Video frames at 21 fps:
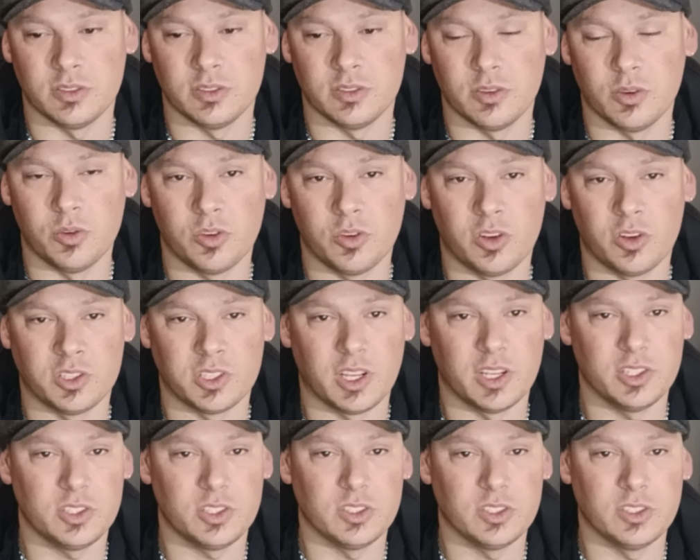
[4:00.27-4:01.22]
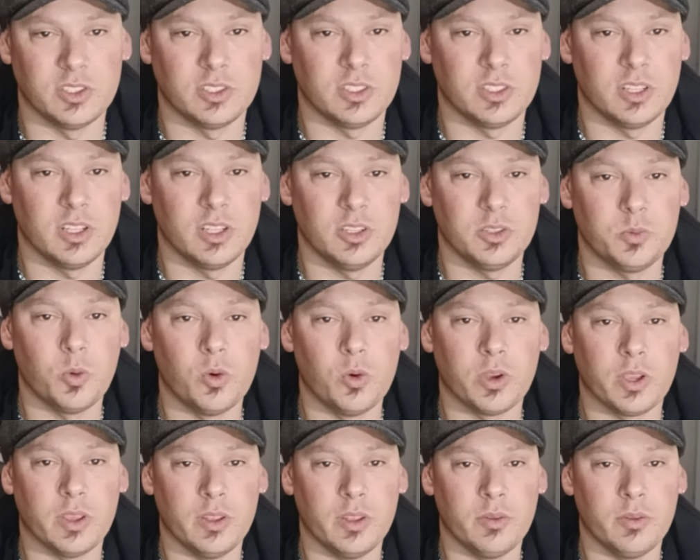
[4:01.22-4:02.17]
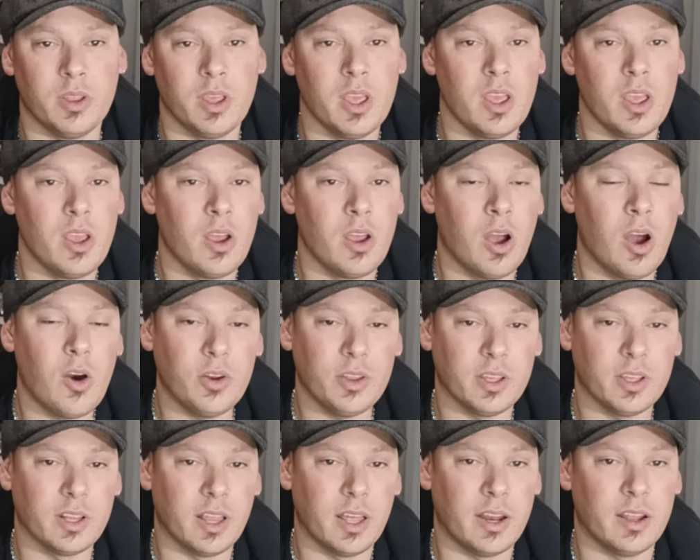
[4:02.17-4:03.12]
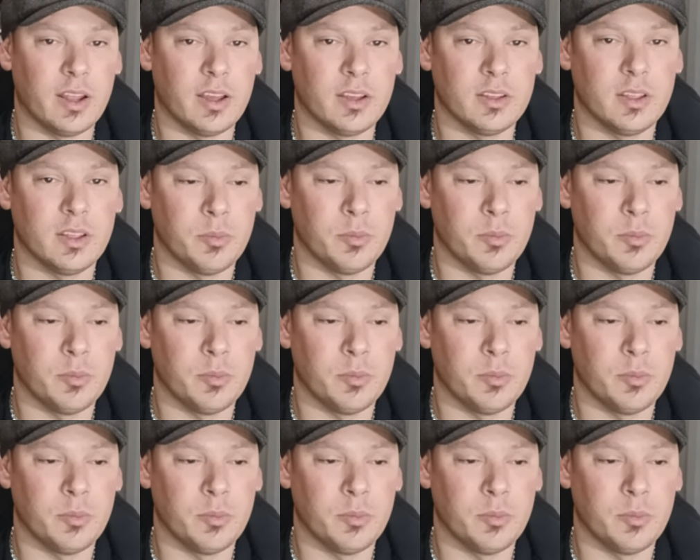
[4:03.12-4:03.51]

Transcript: organisations and they just walk in holding a ladder.